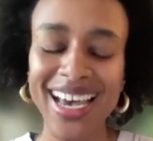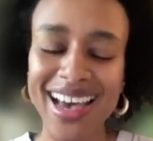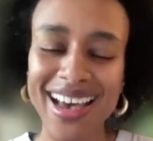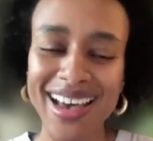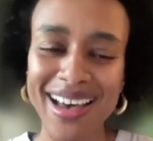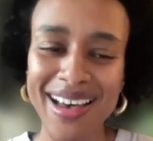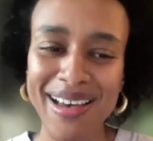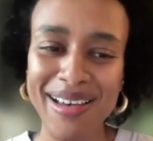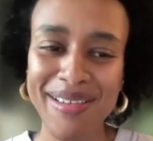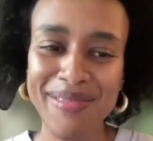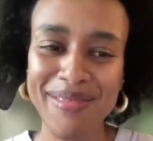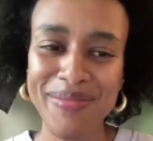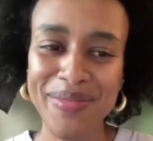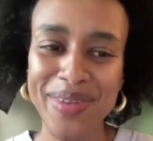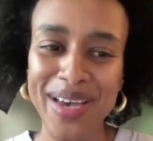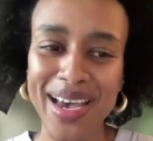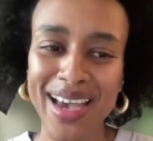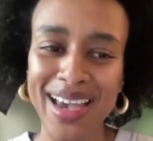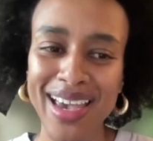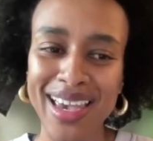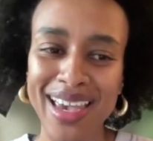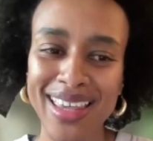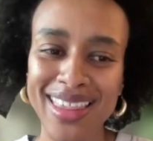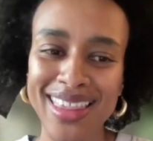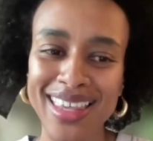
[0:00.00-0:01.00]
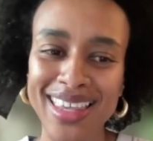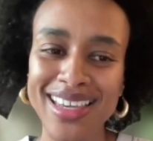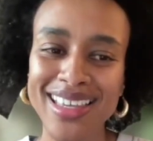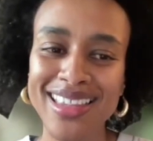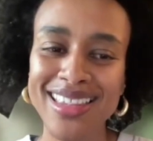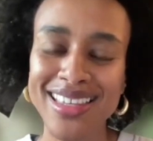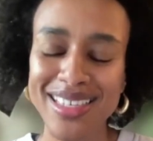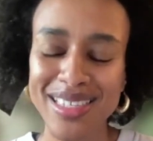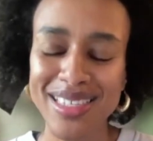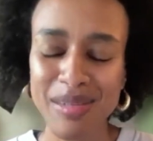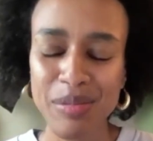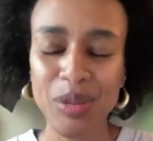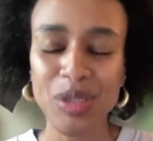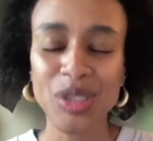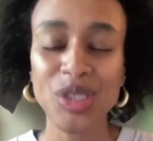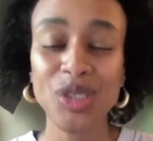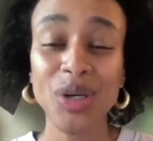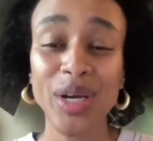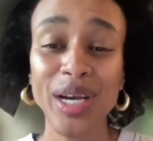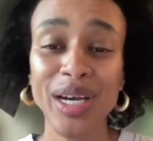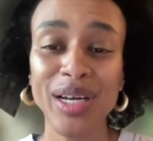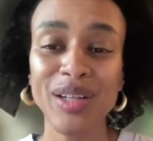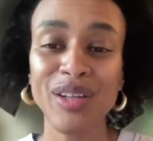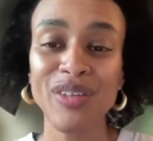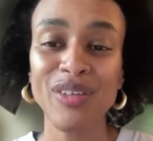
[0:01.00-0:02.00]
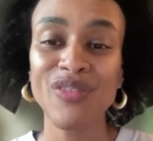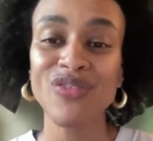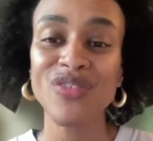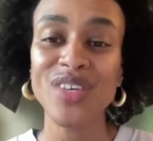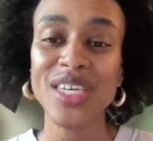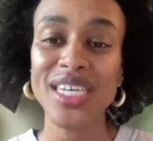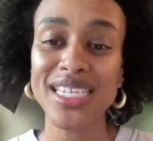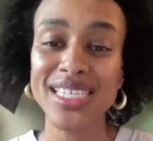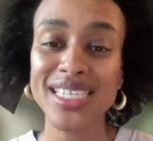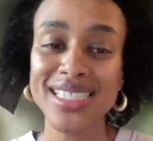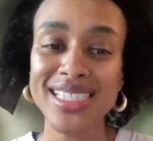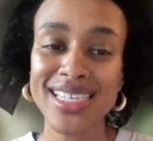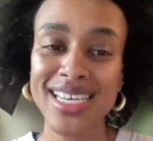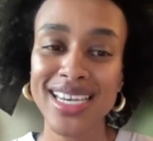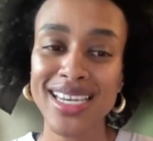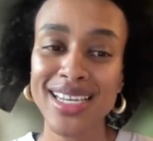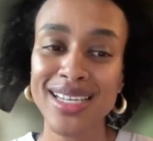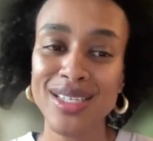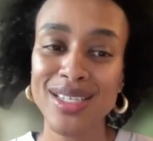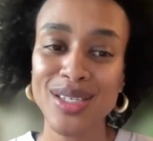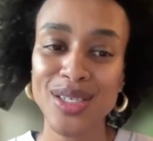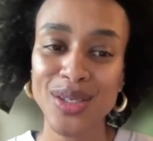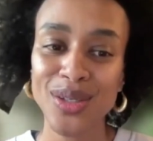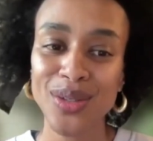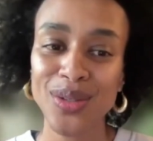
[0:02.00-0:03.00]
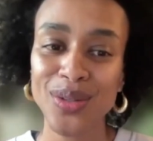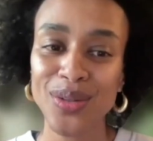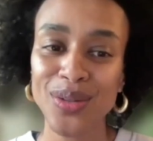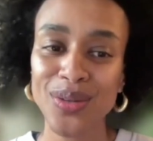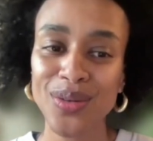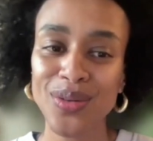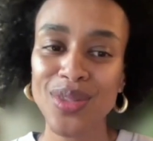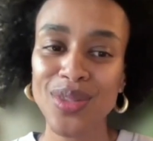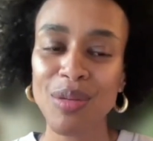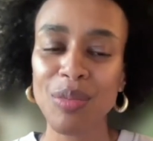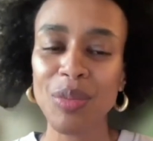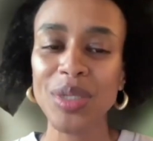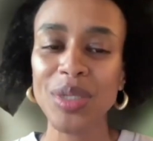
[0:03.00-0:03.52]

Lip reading: I think this portrayal feeds into the